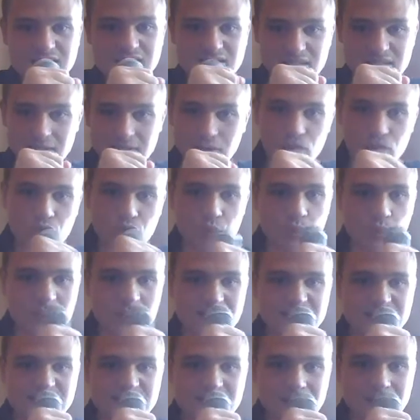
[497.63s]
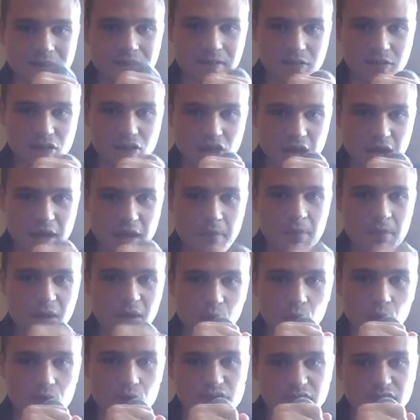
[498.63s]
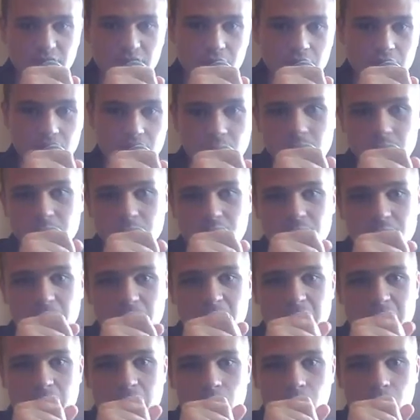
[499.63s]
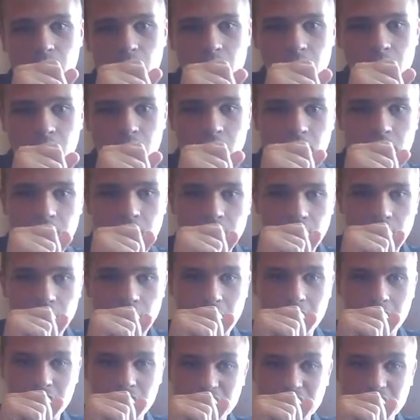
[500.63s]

the wrestling champion, will tell you about the power of